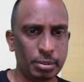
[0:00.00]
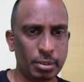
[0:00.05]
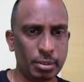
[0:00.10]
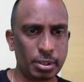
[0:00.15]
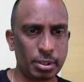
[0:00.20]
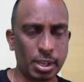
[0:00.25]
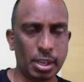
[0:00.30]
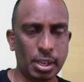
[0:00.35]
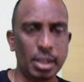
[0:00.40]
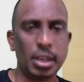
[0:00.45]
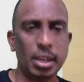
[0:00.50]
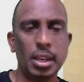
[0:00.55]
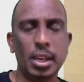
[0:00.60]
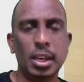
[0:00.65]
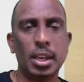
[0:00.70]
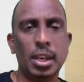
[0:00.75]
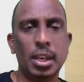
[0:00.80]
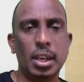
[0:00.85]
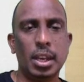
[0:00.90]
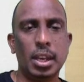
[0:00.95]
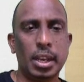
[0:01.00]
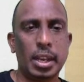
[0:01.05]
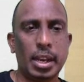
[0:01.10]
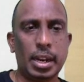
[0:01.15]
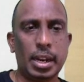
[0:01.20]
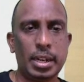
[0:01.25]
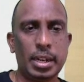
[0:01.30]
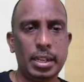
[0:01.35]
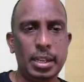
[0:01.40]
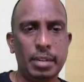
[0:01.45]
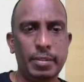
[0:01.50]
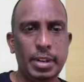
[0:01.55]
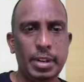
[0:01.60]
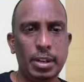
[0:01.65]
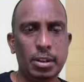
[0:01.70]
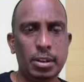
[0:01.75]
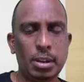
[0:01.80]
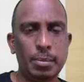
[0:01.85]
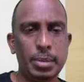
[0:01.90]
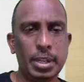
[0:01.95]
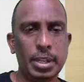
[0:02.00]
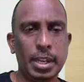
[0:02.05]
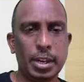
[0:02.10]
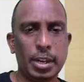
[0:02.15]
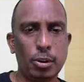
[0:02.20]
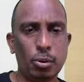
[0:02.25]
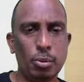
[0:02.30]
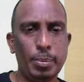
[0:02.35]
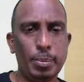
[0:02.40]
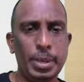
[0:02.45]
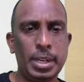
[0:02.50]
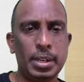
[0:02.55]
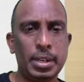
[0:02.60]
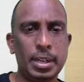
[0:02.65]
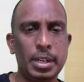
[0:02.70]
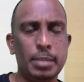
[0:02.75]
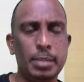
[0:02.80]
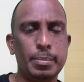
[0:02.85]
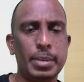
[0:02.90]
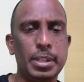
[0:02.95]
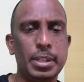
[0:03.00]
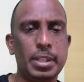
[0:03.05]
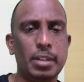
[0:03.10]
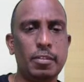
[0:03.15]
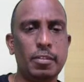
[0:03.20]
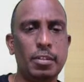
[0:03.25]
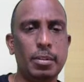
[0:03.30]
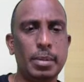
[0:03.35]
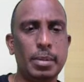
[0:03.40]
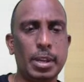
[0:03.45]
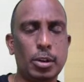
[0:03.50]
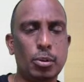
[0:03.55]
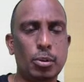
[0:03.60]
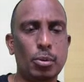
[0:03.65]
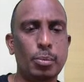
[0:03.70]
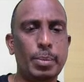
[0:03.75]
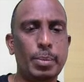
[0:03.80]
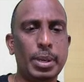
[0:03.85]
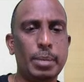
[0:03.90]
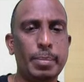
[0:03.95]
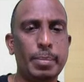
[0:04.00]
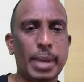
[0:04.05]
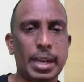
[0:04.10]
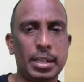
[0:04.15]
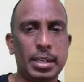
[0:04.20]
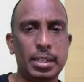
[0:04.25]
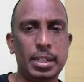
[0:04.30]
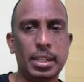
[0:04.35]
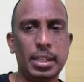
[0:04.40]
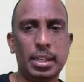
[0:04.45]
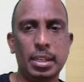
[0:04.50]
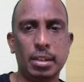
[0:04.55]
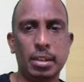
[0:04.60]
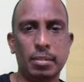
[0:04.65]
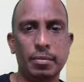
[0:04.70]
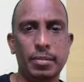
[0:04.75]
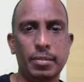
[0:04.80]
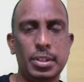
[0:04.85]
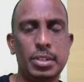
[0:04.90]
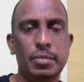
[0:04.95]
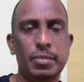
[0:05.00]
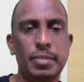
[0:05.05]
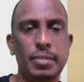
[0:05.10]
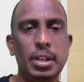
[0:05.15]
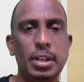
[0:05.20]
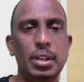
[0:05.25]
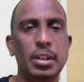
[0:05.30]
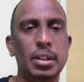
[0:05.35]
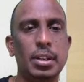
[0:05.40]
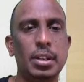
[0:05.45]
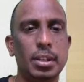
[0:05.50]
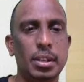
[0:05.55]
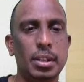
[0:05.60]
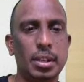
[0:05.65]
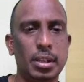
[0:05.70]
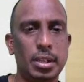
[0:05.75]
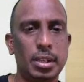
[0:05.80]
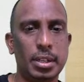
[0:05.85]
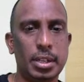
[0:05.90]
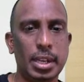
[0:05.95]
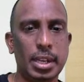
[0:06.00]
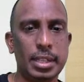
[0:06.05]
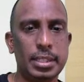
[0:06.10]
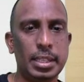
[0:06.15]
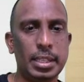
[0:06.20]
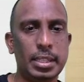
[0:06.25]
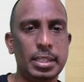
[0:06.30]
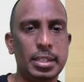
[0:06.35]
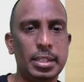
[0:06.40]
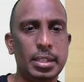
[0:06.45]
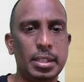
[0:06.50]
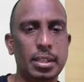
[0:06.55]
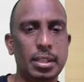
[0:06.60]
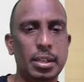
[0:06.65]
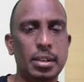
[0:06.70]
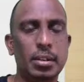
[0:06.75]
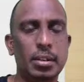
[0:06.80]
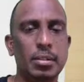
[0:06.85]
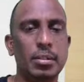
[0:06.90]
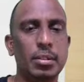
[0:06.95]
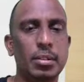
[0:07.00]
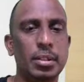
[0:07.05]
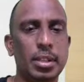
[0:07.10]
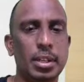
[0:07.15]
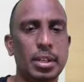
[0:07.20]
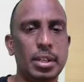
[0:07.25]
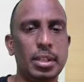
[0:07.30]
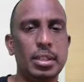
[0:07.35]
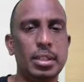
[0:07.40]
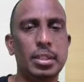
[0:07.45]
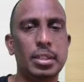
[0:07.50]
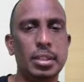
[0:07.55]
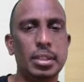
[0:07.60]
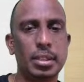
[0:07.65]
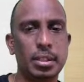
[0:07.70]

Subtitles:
Okay. And here when you come to anaerobic treatment, there will be anaerobic bacteria which will digest the, that is,